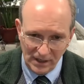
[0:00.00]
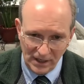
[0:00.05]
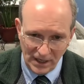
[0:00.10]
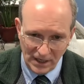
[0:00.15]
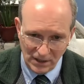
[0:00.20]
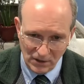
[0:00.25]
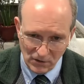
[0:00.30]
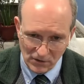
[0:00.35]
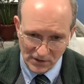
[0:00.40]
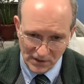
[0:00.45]

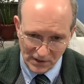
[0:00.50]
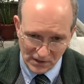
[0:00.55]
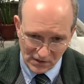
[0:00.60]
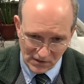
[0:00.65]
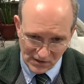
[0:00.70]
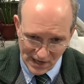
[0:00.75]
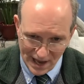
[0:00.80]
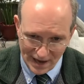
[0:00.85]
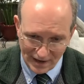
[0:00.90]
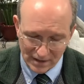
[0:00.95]
he knows
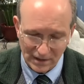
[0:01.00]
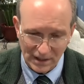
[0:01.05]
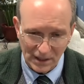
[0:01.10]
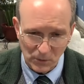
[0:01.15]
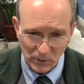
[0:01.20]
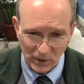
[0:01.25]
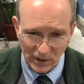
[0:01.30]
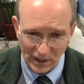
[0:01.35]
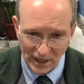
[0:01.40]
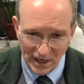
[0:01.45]

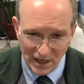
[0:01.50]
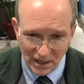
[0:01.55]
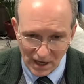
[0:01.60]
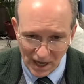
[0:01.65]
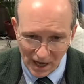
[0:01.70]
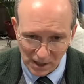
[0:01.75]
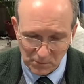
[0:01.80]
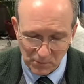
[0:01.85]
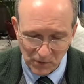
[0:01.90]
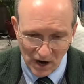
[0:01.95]
exactly what
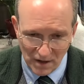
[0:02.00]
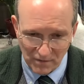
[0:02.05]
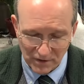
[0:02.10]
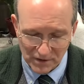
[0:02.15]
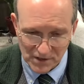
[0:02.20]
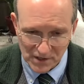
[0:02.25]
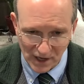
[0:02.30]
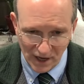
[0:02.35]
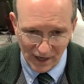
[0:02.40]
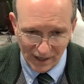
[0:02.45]
Enoch
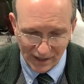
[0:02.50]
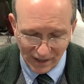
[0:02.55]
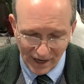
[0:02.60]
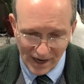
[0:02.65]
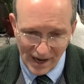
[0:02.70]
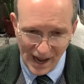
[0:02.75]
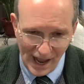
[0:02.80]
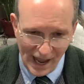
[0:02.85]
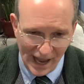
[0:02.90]
prophesied,